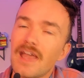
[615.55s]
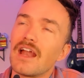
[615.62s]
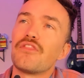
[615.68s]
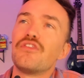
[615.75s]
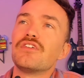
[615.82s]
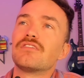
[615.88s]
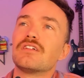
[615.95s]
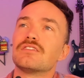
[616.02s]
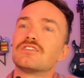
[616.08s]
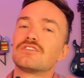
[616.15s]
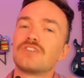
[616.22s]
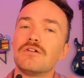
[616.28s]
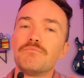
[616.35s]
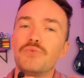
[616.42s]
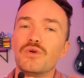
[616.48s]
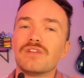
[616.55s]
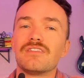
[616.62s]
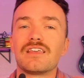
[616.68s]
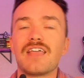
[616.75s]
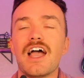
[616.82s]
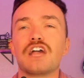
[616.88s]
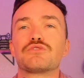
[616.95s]
and I think that at some point,
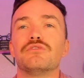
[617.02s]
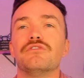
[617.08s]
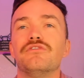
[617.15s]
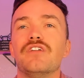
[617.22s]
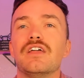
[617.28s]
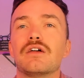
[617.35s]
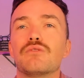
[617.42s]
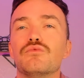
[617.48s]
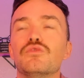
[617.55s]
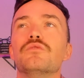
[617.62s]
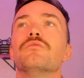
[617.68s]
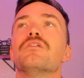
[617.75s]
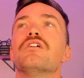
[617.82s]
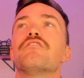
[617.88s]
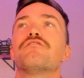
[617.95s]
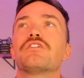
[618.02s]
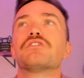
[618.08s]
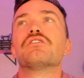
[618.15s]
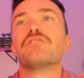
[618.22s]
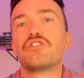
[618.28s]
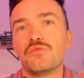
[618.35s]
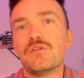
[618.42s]
the casual fan will
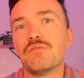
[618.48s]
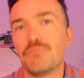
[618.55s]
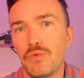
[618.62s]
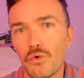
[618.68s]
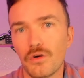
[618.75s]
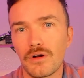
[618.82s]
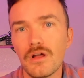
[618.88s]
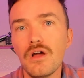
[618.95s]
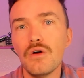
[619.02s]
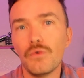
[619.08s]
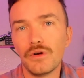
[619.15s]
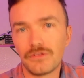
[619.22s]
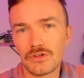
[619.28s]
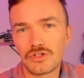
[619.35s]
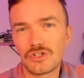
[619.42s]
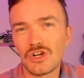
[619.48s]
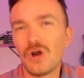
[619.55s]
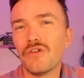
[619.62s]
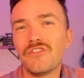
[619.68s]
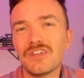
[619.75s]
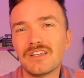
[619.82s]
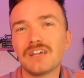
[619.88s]
feel a little bit bored with the
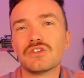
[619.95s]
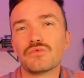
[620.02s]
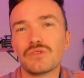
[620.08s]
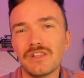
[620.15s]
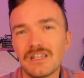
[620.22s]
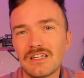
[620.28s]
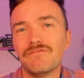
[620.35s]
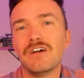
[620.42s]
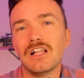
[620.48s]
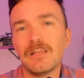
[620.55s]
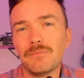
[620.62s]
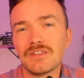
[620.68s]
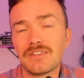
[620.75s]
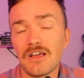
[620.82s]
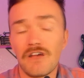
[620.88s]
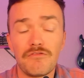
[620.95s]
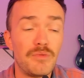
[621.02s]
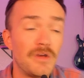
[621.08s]
show if it doesn't really develop itself.